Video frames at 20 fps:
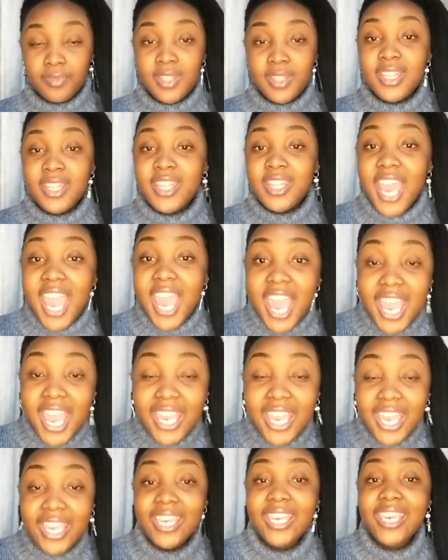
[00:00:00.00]

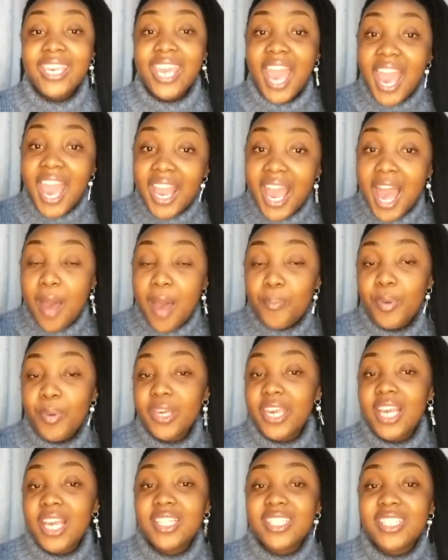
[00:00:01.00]
they gang up
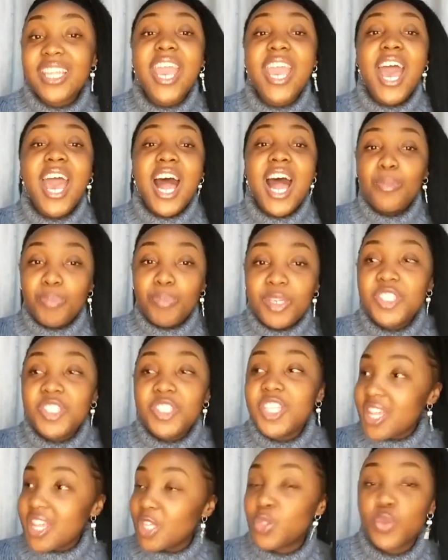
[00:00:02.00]
against, they help each
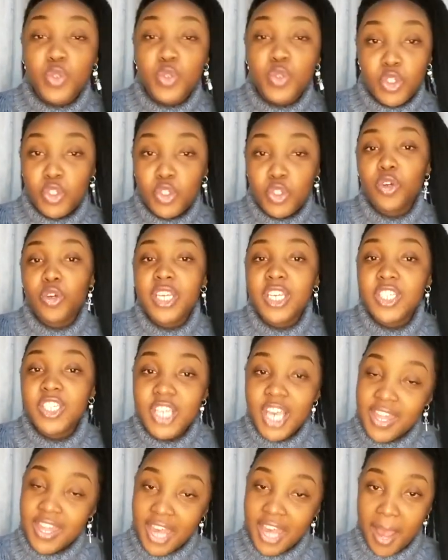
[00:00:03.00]
other to destroy
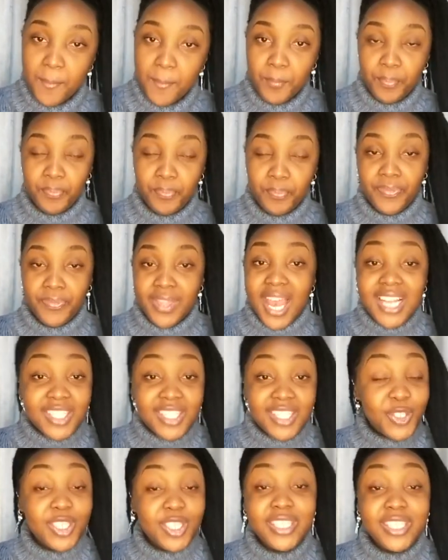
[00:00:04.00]
each other.
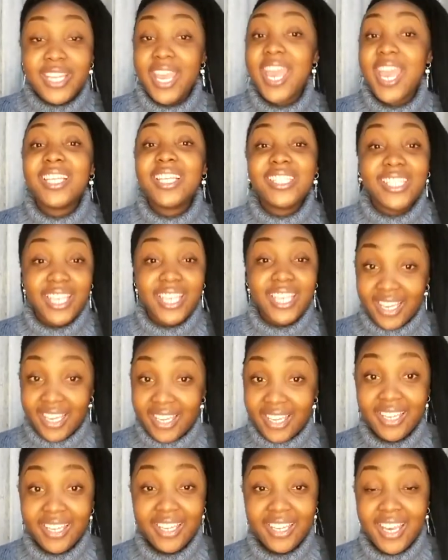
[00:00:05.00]
That's just hectic.
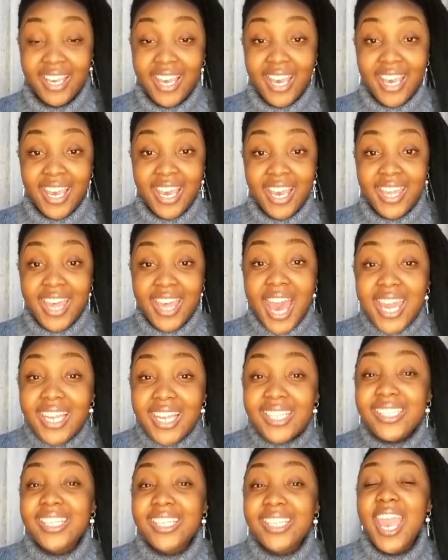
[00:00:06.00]
That
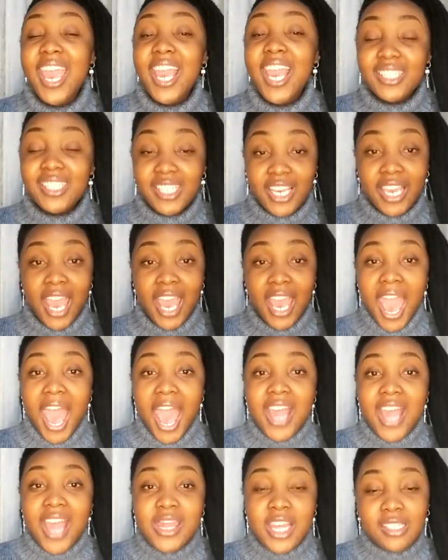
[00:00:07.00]
is hectic.
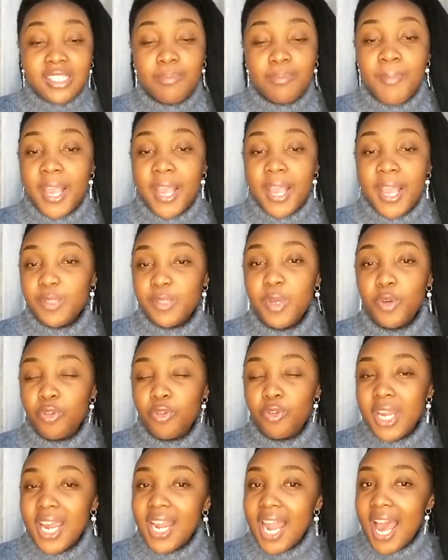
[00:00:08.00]
And this makes me
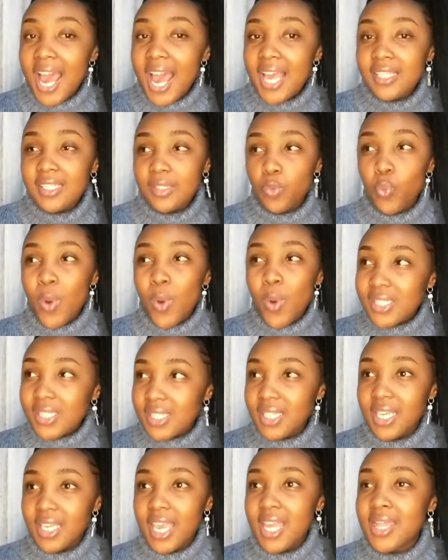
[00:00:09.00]
realize
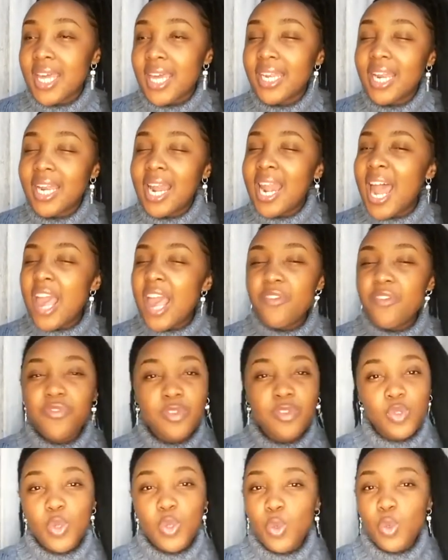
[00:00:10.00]
once again that life
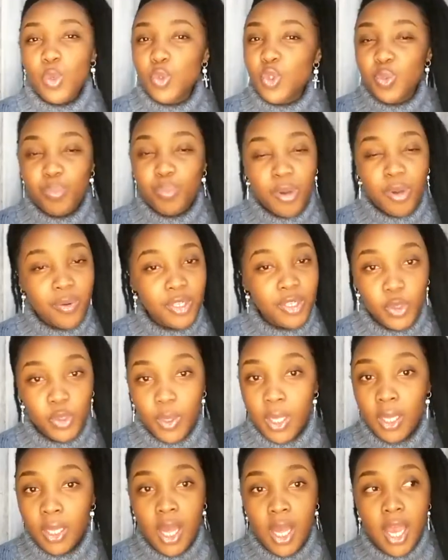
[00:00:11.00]
is so
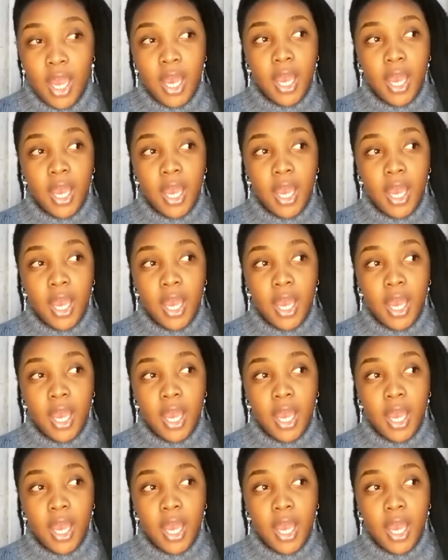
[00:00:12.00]
spiritual.